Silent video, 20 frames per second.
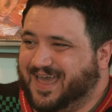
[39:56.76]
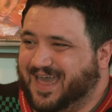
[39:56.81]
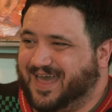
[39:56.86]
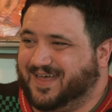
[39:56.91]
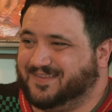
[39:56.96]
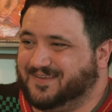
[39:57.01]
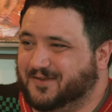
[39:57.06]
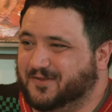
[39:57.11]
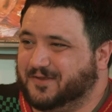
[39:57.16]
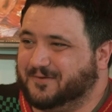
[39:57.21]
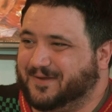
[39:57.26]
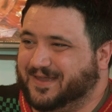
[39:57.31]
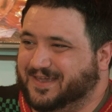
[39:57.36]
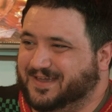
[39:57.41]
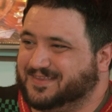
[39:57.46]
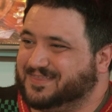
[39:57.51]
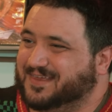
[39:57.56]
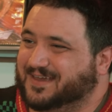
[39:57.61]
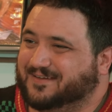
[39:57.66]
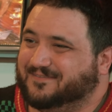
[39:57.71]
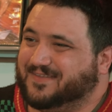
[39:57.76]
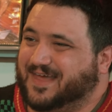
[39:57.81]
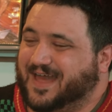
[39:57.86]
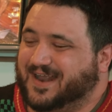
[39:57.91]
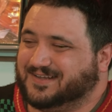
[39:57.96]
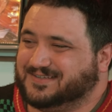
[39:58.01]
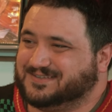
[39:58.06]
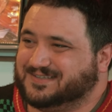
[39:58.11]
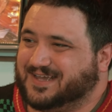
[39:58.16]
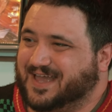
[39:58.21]
And the only way you can think of
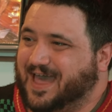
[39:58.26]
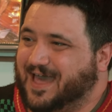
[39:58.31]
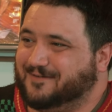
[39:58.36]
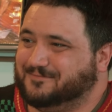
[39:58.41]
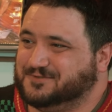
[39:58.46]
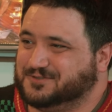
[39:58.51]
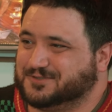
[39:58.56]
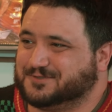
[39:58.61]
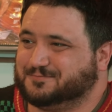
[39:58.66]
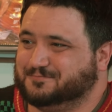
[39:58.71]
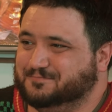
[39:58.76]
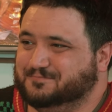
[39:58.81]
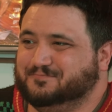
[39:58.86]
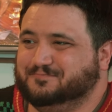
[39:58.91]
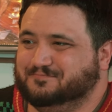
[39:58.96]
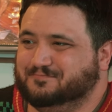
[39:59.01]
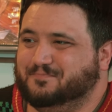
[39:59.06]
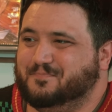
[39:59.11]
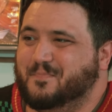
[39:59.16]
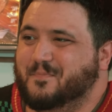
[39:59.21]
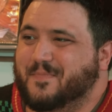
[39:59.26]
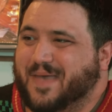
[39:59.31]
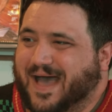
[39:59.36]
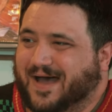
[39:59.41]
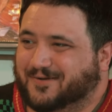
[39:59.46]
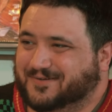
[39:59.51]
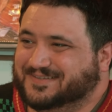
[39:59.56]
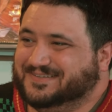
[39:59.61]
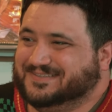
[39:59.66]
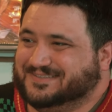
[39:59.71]
that is to have just
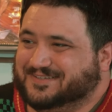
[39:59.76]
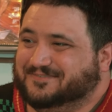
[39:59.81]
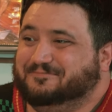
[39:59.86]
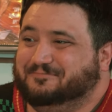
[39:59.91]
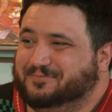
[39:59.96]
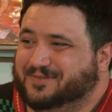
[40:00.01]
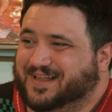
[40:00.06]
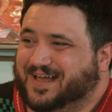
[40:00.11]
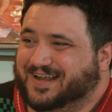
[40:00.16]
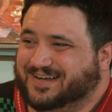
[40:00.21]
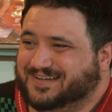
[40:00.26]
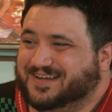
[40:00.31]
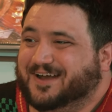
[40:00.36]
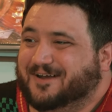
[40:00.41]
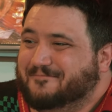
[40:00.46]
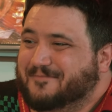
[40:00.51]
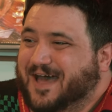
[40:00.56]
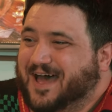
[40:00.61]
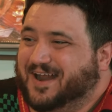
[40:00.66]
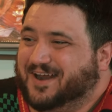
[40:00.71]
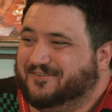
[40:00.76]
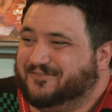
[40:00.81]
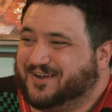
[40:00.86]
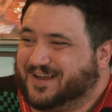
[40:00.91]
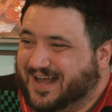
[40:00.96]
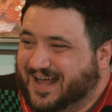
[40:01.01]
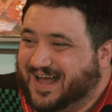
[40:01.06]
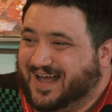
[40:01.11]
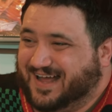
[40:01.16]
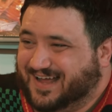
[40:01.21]
mountains of blood come out
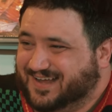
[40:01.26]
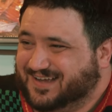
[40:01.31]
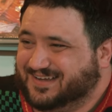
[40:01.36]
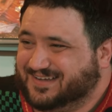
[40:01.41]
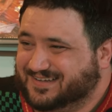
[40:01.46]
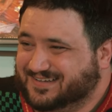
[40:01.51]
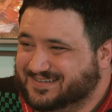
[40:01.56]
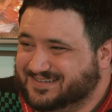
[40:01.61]
of Kong.